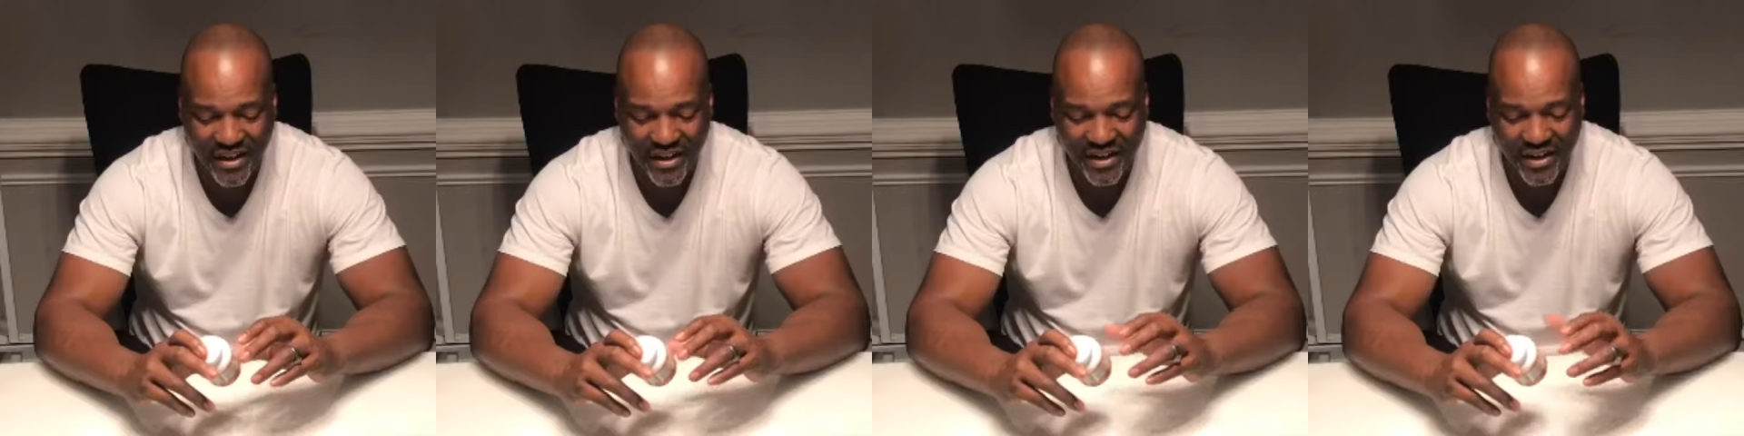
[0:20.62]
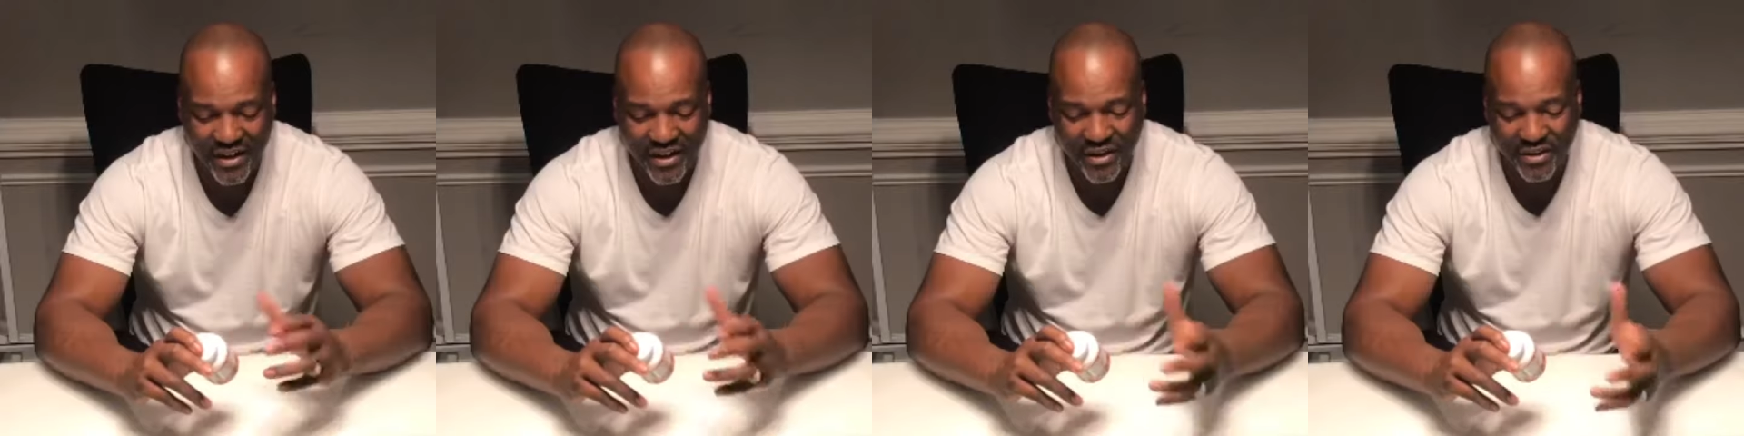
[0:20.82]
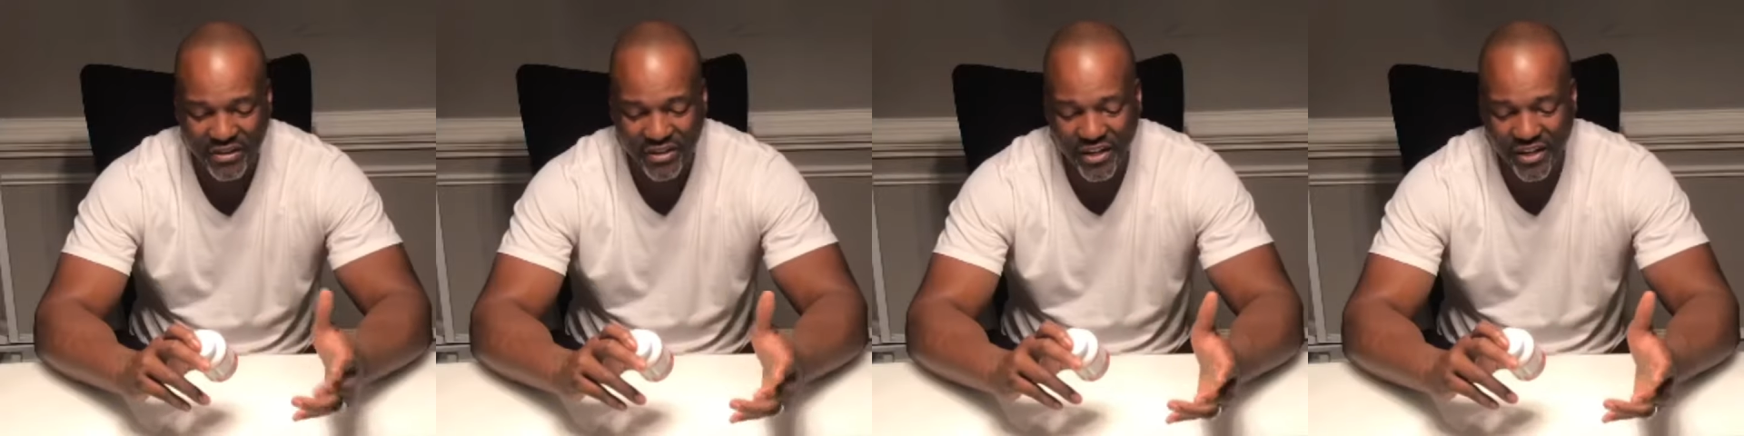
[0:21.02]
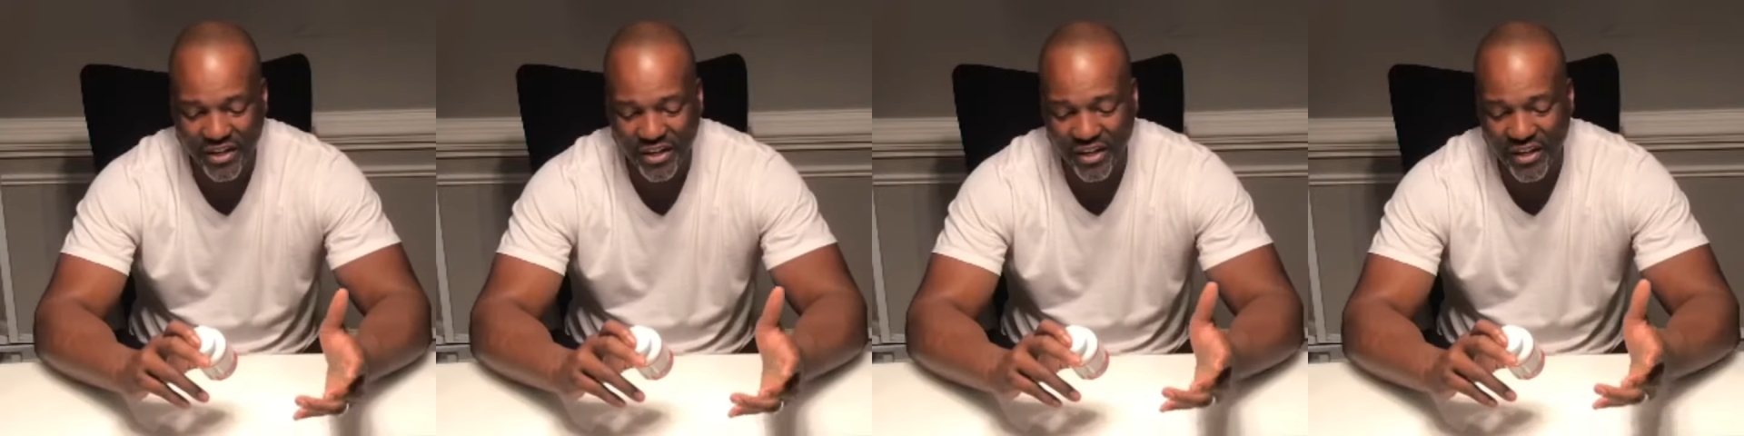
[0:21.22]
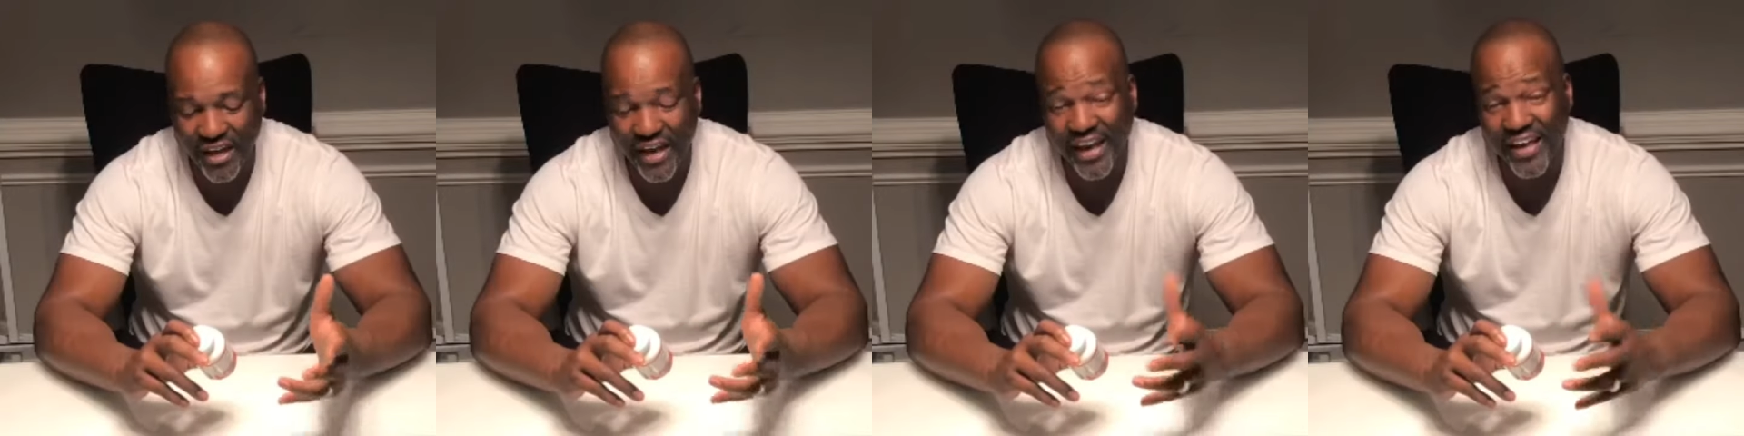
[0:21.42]
Uh,
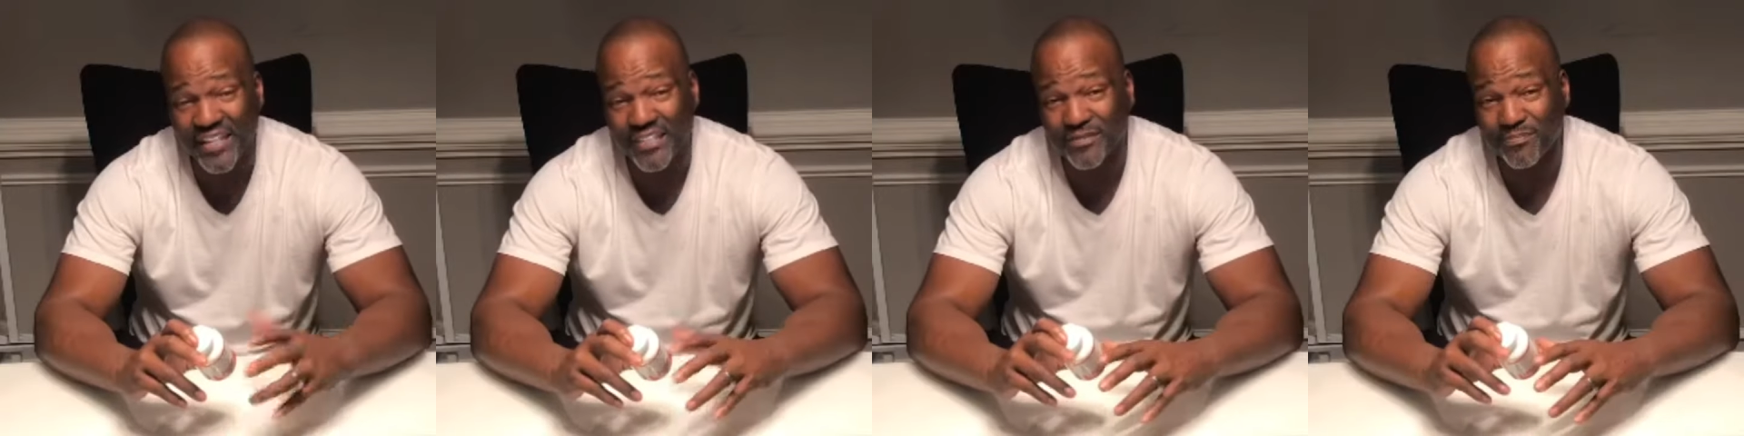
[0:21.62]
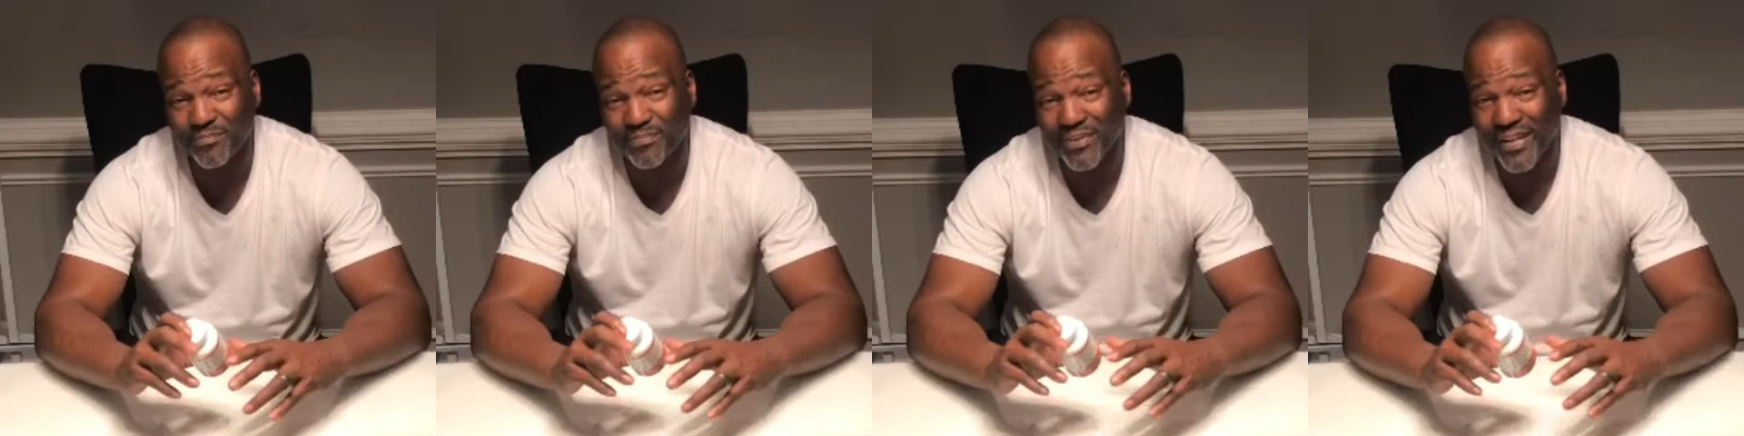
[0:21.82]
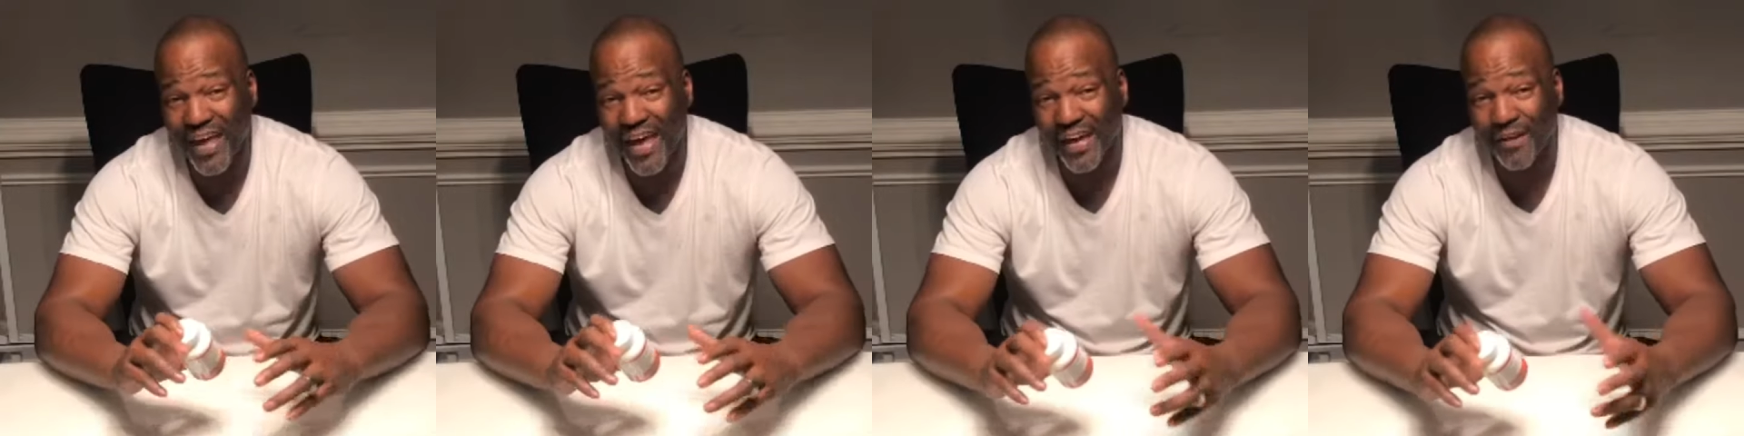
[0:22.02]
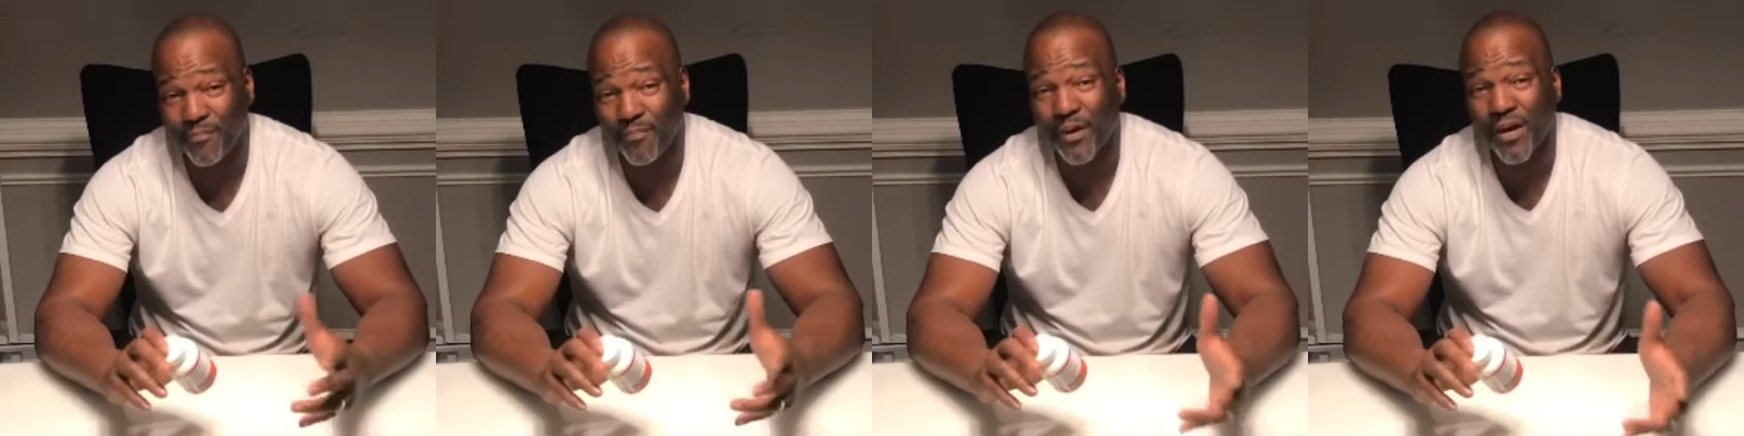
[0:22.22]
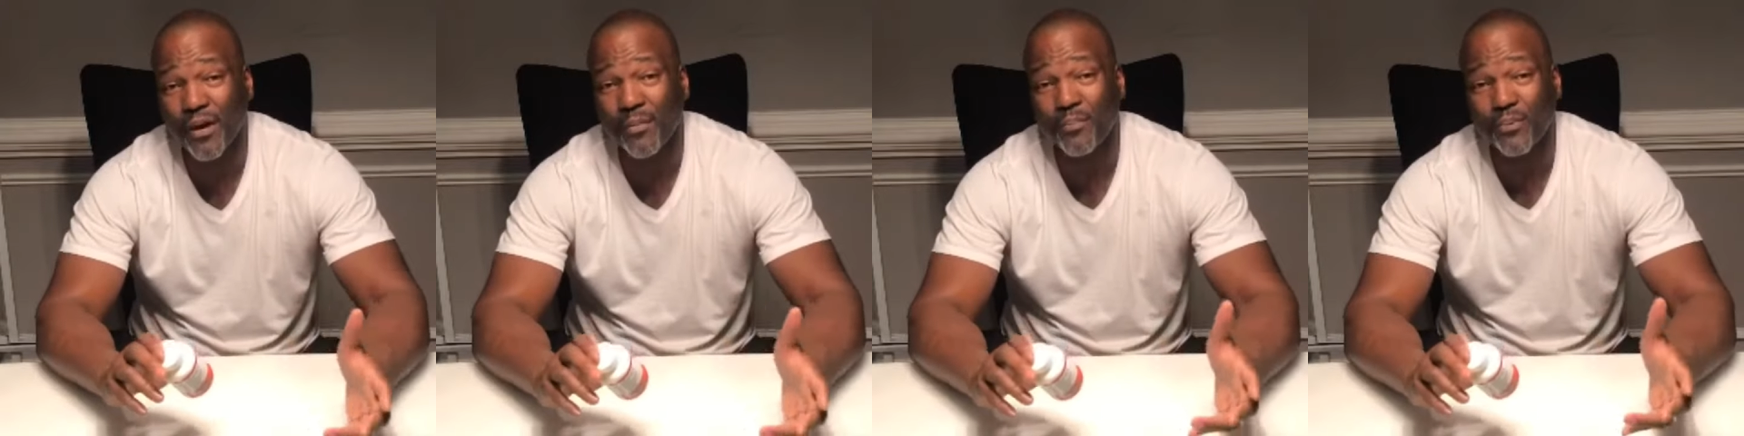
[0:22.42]
it has
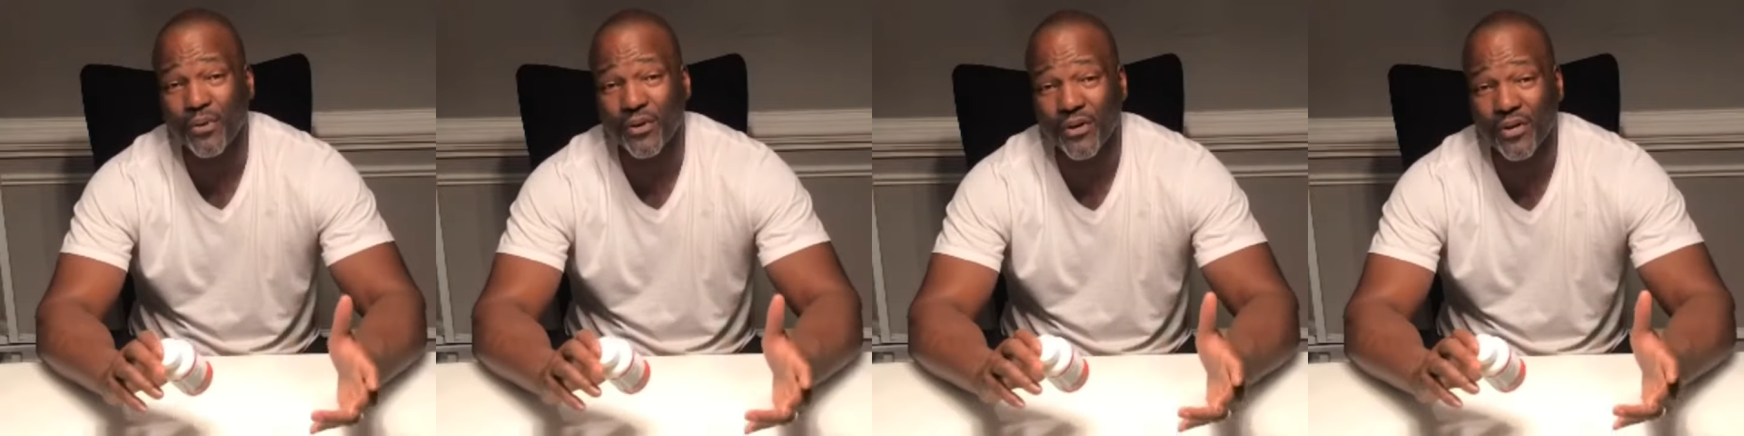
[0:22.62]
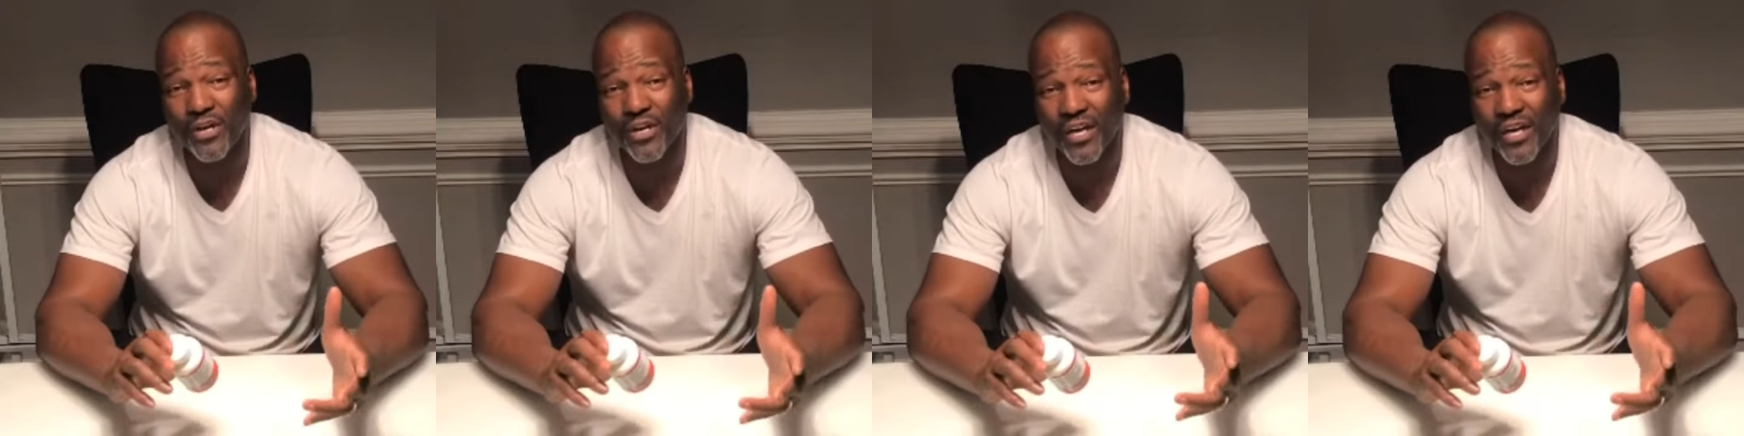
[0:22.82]
black pepper